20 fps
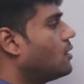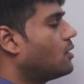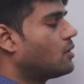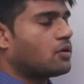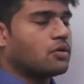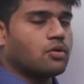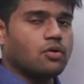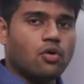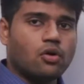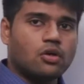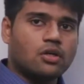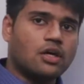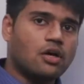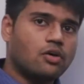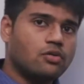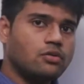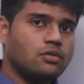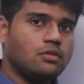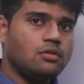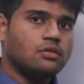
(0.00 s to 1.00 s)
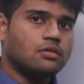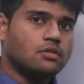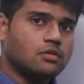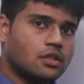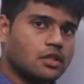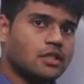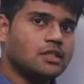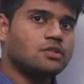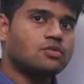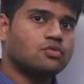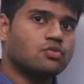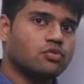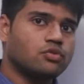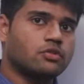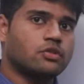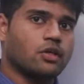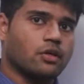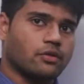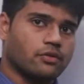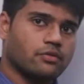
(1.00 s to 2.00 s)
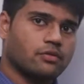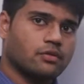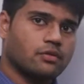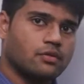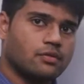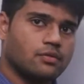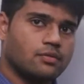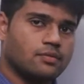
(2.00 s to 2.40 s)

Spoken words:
Note down these two things.